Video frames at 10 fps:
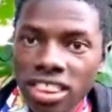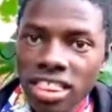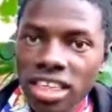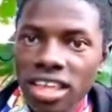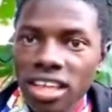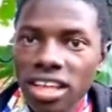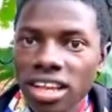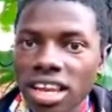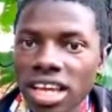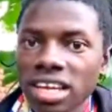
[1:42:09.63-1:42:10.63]
Like
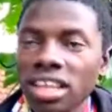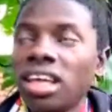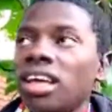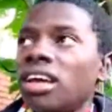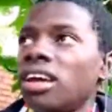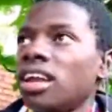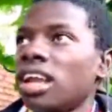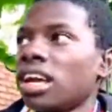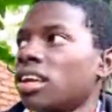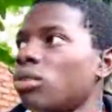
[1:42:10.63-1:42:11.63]
to
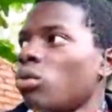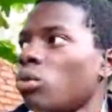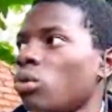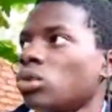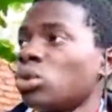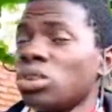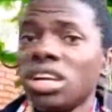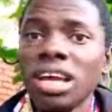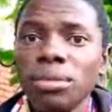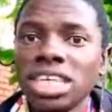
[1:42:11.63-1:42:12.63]
let me say to
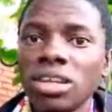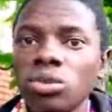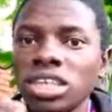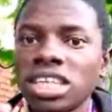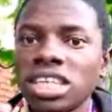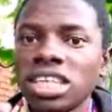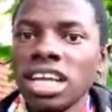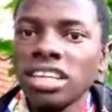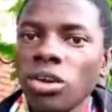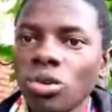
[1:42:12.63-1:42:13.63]
start a YouTube.
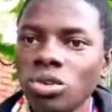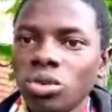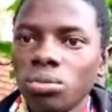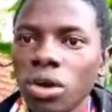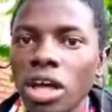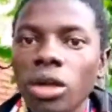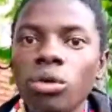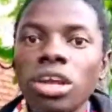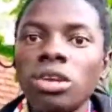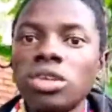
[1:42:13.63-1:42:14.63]
You need to start
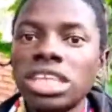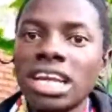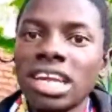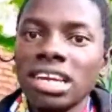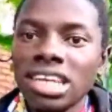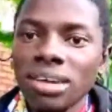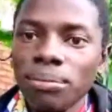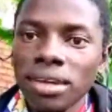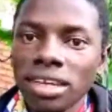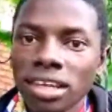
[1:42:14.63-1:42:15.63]
and tell me,
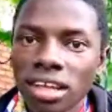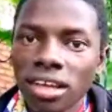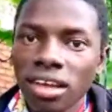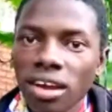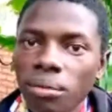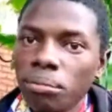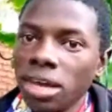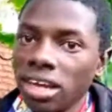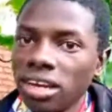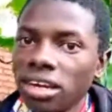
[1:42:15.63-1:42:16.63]
man,
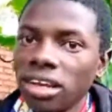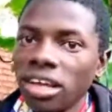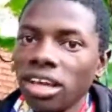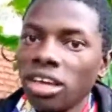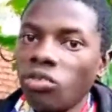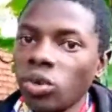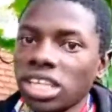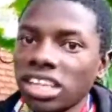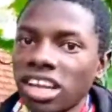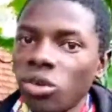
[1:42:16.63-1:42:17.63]
if you start a
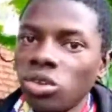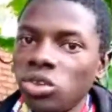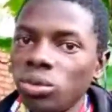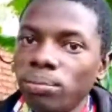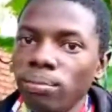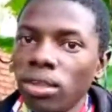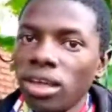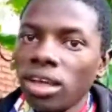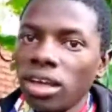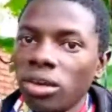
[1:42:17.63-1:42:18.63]
YouTube, you
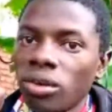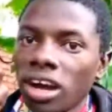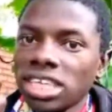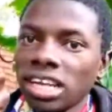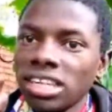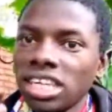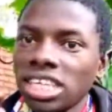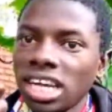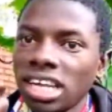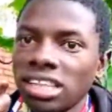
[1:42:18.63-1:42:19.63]
can do this and this
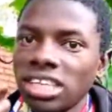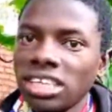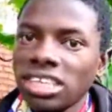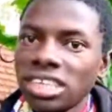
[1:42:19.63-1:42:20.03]
and this.